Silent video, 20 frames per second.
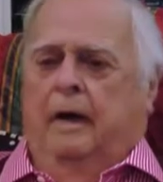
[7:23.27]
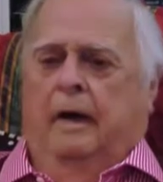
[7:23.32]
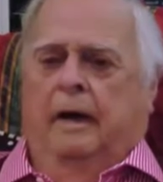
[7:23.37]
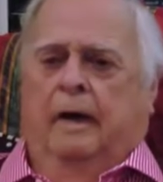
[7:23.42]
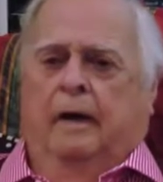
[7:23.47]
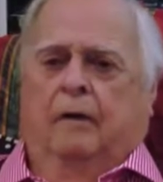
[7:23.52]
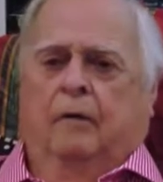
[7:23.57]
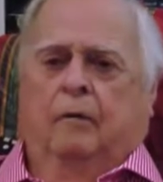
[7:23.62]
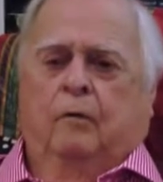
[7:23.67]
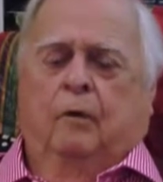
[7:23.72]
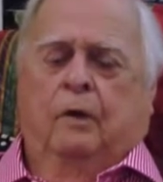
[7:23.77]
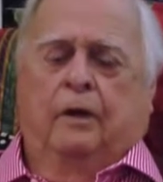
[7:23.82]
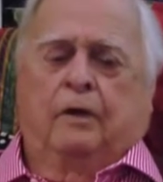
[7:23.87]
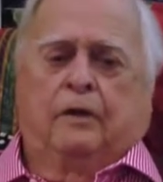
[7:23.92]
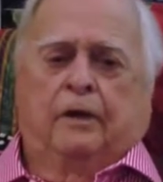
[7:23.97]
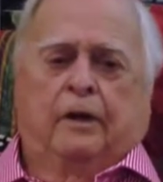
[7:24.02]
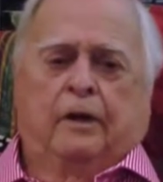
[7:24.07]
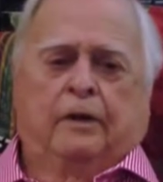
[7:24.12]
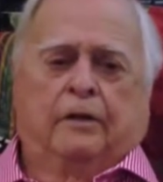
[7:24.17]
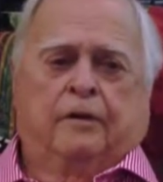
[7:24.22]
and which
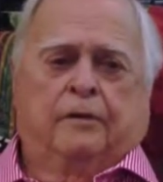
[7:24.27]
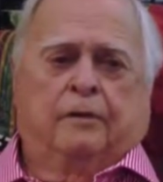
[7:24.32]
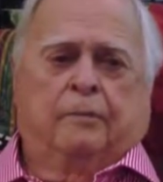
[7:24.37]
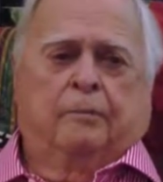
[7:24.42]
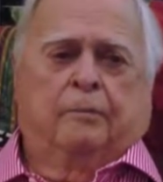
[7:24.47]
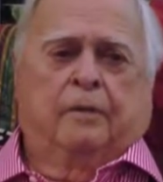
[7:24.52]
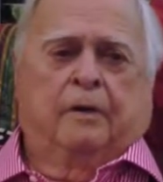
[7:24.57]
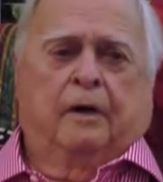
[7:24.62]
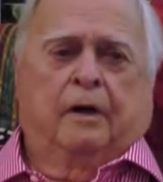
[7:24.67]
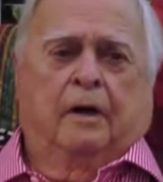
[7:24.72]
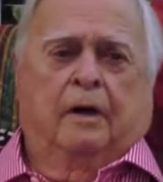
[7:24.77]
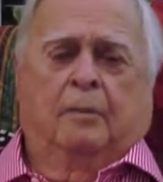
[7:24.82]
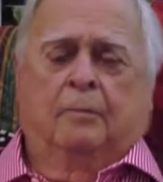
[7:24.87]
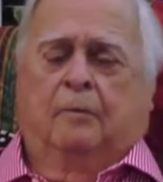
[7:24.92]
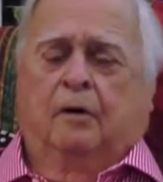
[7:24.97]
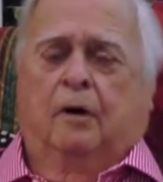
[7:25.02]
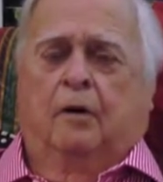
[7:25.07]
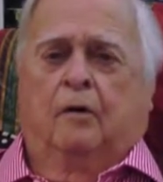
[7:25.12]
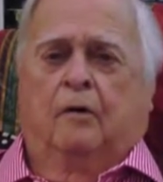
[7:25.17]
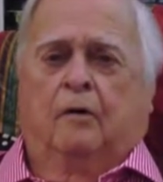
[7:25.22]
has become
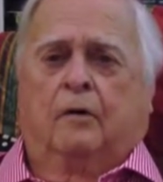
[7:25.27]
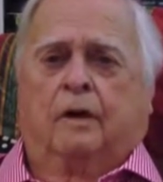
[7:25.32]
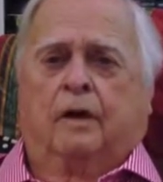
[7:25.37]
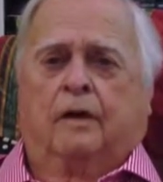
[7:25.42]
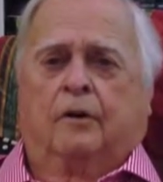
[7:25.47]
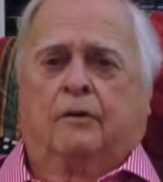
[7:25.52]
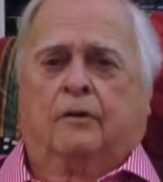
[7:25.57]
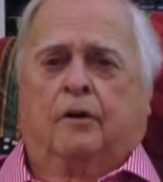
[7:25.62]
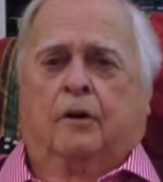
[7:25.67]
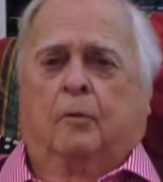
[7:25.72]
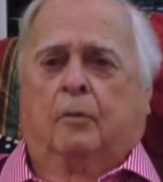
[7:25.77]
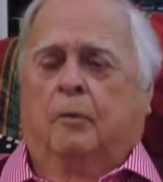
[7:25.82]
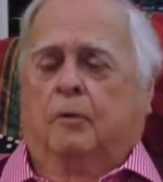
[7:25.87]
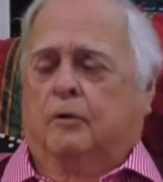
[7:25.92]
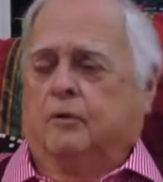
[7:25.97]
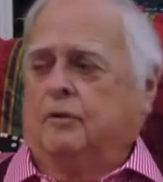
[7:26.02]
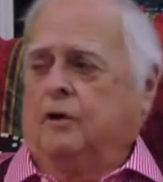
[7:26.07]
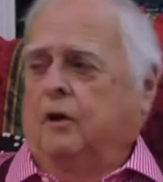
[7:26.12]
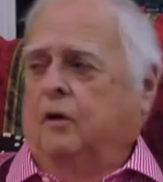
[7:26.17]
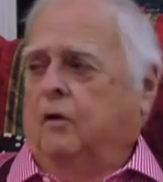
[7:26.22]
known as
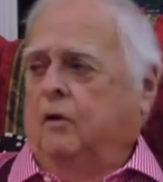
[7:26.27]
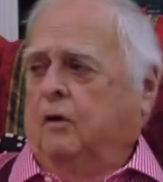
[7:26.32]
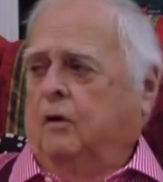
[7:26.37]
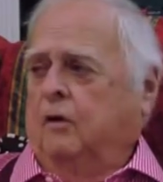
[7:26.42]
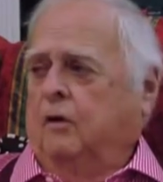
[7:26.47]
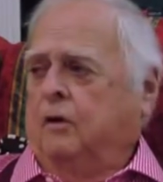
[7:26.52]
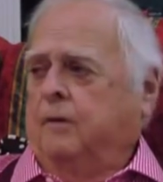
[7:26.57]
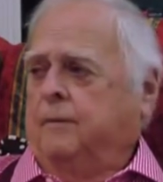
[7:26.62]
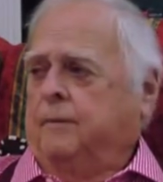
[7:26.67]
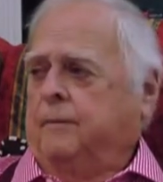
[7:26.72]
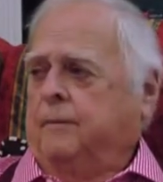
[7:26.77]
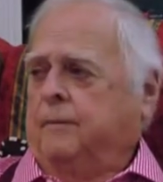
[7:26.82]
Noble's Corner.